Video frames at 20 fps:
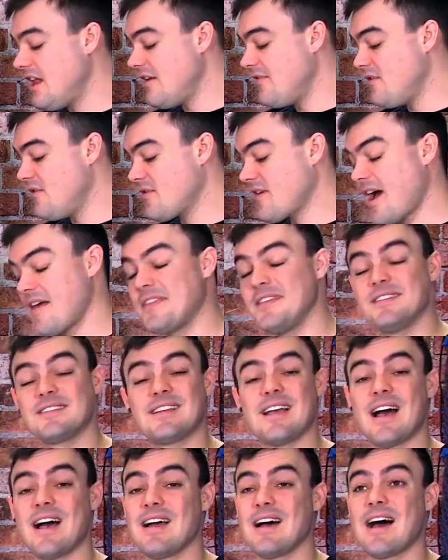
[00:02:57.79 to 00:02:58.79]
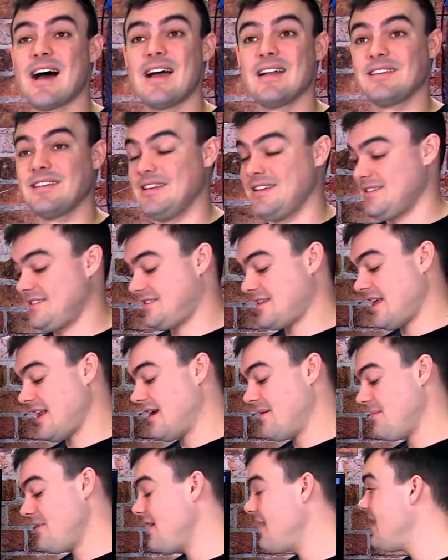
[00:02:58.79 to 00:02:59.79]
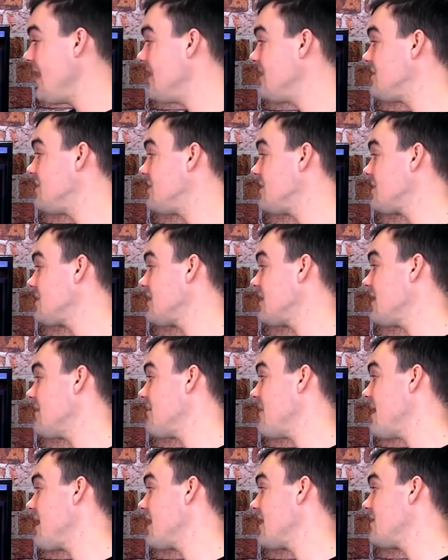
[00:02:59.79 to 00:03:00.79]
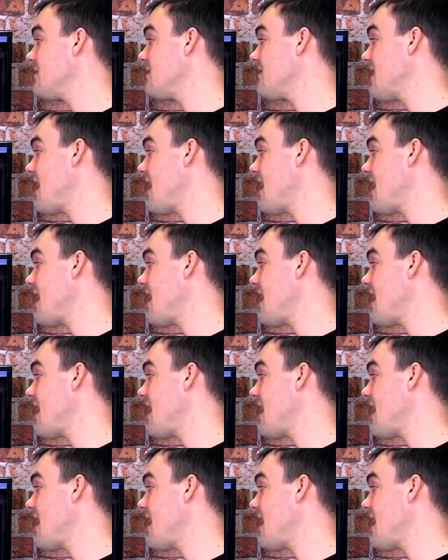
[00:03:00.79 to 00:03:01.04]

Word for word: If you've got these hotkeys set up, it's just going to make it